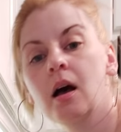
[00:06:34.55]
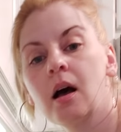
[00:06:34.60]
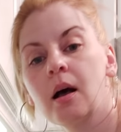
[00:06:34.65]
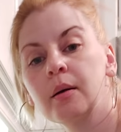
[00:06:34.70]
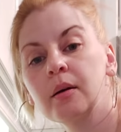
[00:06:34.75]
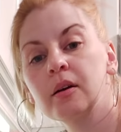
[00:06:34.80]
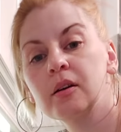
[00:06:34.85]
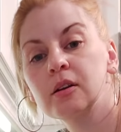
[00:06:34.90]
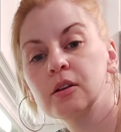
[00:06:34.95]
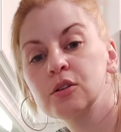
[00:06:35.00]

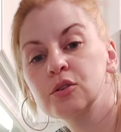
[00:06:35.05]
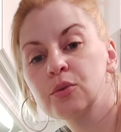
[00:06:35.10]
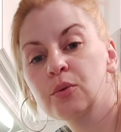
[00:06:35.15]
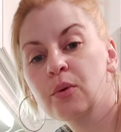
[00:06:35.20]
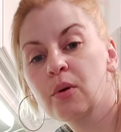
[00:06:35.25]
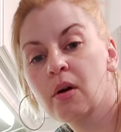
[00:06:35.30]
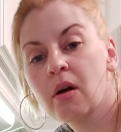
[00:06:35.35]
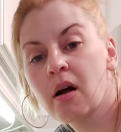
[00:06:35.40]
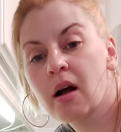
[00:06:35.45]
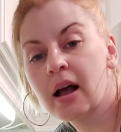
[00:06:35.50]
I'm going to
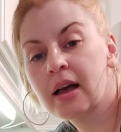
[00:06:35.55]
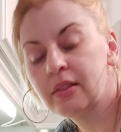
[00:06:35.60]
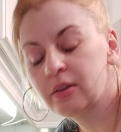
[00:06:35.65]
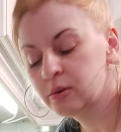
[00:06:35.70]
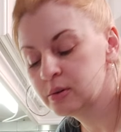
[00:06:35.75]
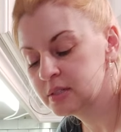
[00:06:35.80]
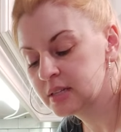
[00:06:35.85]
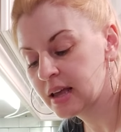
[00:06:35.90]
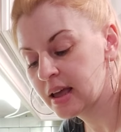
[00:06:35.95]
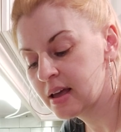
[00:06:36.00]
dry
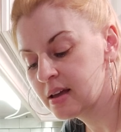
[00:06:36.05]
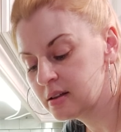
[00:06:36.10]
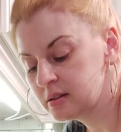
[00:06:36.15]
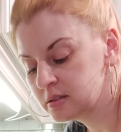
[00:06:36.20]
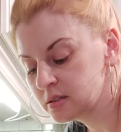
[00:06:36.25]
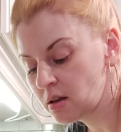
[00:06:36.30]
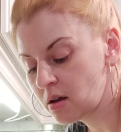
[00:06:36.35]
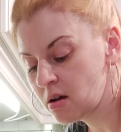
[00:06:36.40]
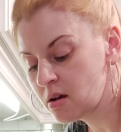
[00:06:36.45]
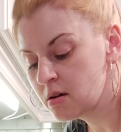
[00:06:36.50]
those
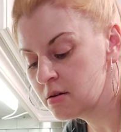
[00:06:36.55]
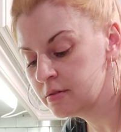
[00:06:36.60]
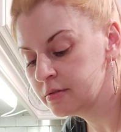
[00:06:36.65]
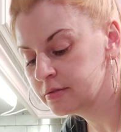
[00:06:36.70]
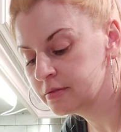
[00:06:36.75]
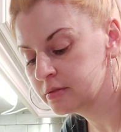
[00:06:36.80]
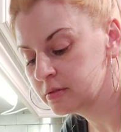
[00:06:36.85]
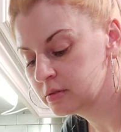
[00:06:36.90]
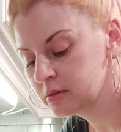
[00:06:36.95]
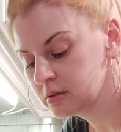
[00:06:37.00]
hands
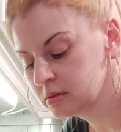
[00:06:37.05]
off.